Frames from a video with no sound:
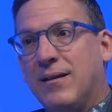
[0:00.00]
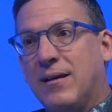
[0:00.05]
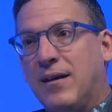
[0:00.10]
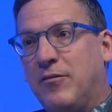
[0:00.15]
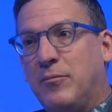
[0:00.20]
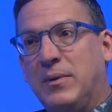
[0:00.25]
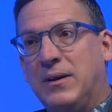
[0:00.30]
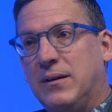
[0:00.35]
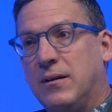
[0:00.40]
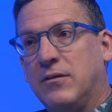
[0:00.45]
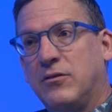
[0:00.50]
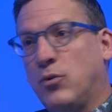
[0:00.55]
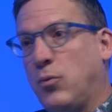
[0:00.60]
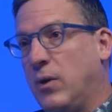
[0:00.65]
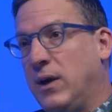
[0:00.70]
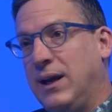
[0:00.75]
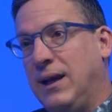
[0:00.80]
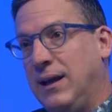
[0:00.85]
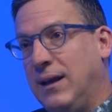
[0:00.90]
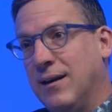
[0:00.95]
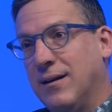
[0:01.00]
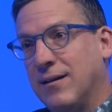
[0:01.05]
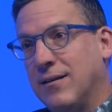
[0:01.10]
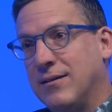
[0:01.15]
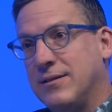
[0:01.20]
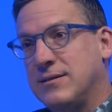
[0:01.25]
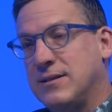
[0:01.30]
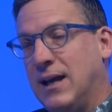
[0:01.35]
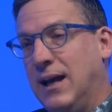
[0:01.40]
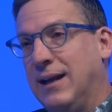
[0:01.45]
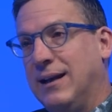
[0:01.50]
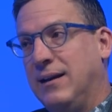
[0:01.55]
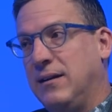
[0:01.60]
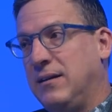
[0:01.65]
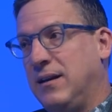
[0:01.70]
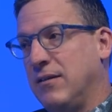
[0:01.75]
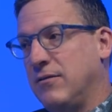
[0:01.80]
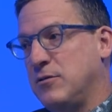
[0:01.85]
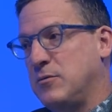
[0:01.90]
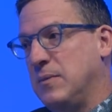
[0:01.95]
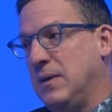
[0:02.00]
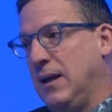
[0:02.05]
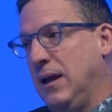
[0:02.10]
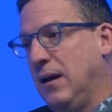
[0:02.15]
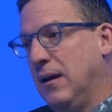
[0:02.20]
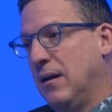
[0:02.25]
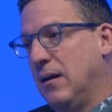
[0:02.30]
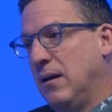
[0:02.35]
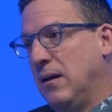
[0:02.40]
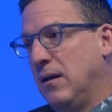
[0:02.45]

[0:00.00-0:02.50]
I've been there 20 years, and it gives me